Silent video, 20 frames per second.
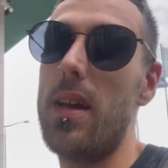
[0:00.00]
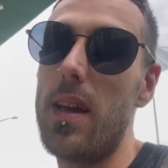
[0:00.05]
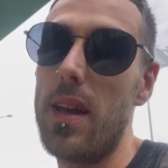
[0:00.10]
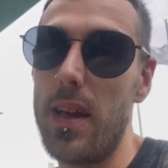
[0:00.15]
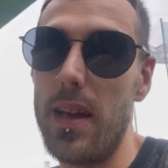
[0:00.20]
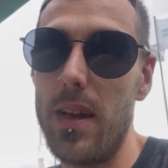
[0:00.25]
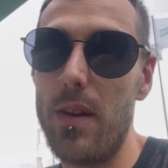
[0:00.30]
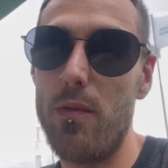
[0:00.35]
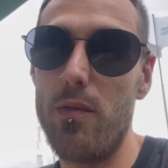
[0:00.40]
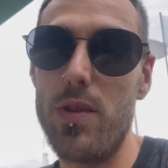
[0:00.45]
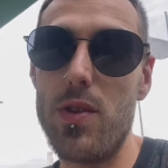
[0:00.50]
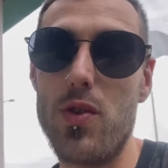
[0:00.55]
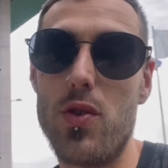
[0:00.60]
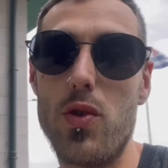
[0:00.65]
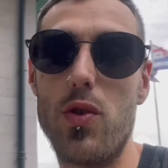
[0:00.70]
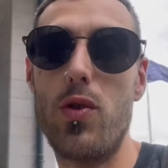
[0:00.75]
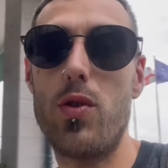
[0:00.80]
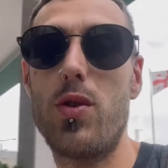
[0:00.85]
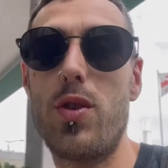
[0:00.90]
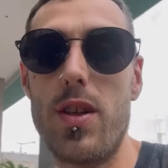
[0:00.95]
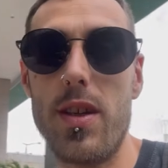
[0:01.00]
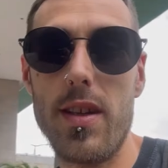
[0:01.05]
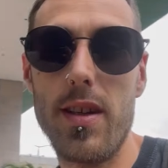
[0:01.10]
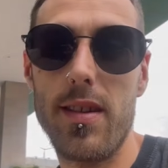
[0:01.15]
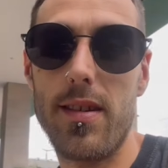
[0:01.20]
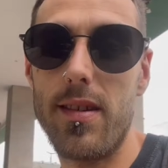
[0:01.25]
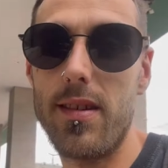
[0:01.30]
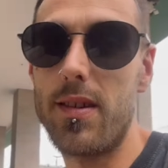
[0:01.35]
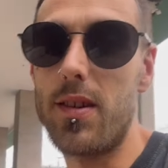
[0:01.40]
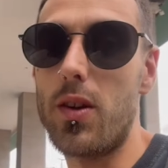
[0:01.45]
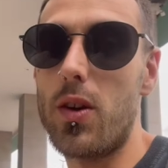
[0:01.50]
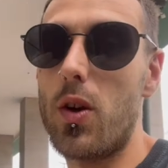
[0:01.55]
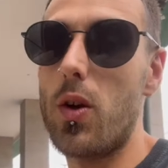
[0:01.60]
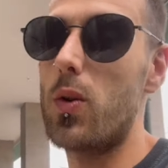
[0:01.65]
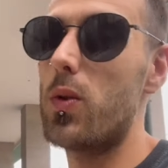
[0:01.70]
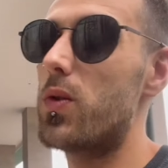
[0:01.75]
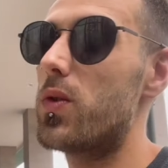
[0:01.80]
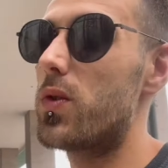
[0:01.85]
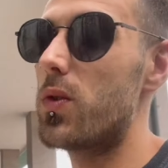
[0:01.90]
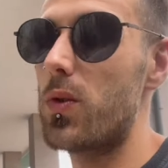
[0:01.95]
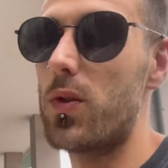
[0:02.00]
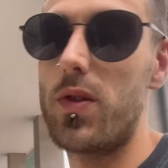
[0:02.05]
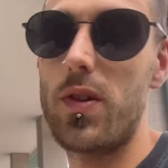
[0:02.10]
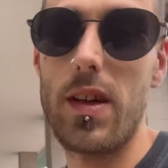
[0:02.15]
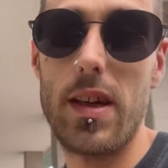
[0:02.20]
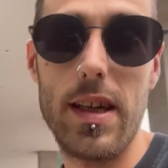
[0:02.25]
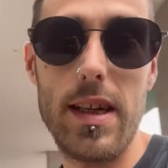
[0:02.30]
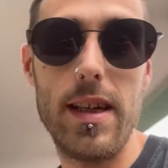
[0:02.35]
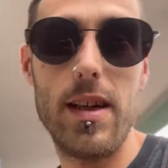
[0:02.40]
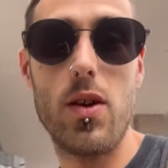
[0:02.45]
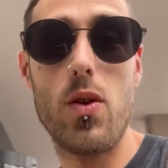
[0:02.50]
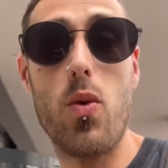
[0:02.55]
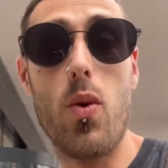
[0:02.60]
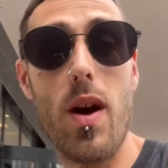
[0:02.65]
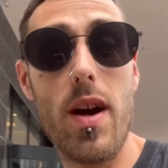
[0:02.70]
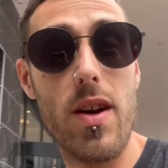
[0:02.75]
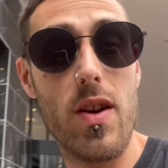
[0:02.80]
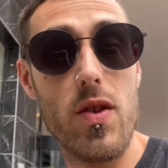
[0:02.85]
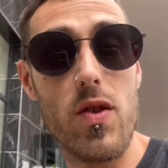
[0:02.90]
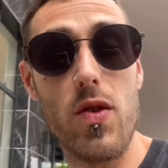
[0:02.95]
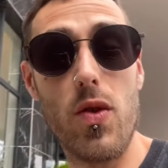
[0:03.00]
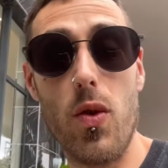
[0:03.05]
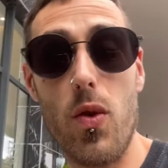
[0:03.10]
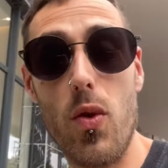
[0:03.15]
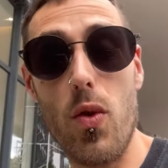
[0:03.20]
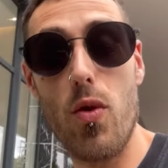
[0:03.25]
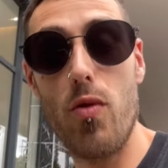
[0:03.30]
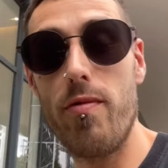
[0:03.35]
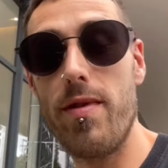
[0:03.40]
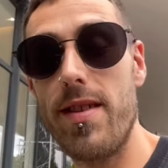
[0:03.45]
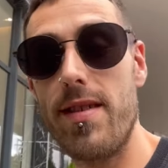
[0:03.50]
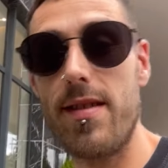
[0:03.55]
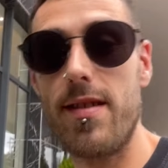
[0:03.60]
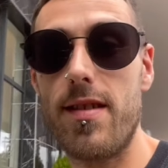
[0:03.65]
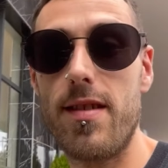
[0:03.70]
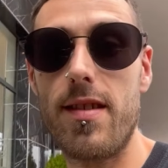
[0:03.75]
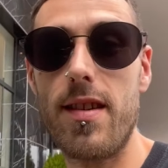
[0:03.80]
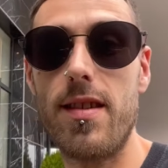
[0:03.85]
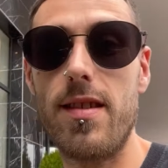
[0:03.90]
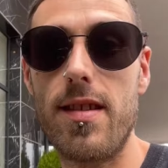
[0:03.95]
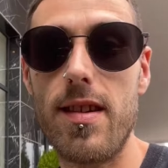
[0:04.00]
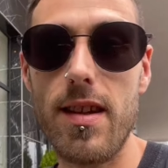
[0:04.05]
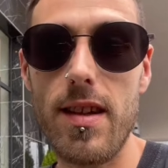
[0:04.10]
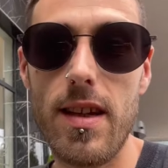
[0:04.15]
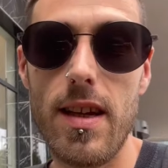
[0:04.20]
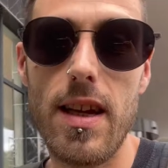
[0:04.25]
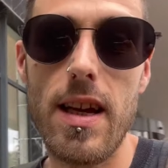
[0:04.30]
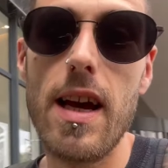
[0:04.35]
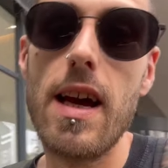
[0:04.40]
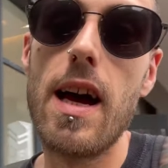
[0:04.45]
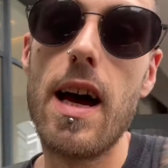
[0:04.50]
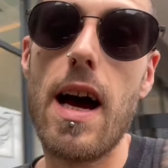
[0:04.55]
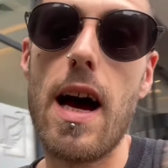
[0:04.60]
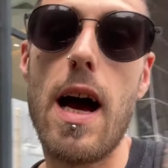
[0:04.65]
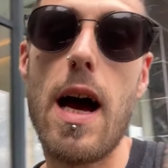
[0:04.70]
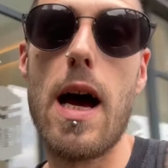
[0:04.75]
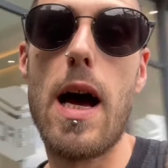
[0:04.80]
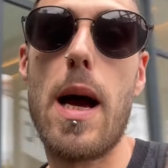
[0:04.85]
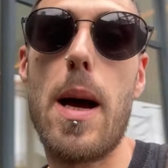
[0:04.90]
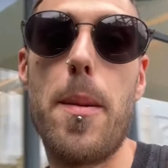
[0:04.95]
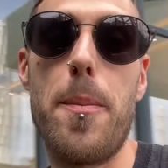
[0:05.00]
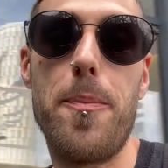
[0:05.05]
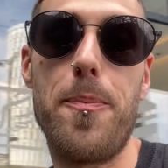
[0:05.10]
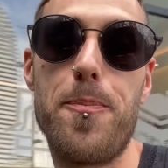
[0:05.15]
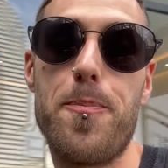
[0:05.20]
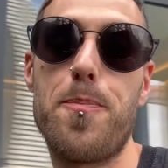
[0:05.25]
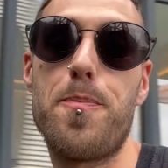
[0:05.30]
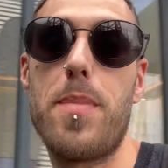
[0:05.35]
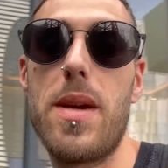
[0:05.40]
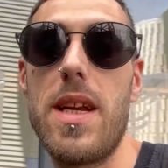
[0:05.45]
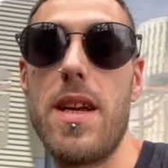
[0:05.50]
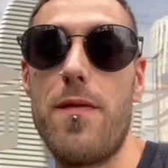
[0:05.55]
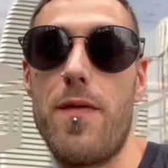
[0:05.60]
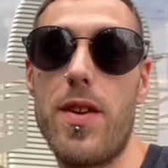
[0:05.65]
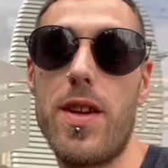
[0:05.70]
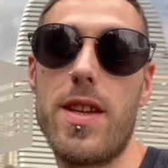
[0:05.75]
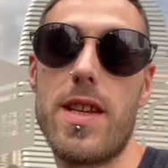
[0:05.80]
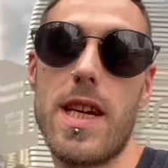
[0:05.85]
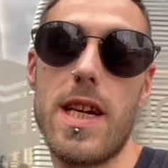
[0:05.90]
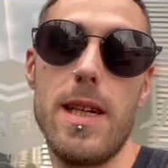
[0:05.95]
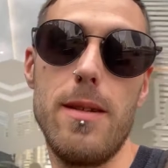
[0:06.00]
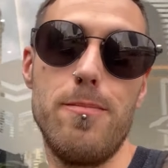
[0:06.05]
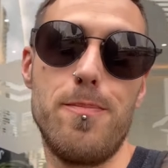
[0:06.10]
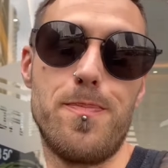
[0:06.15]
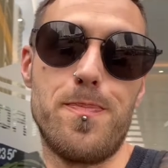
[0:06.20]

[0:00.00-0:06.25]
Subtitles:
here in Georgia. This is the coastal city, quite a tourist city. Been here for the day,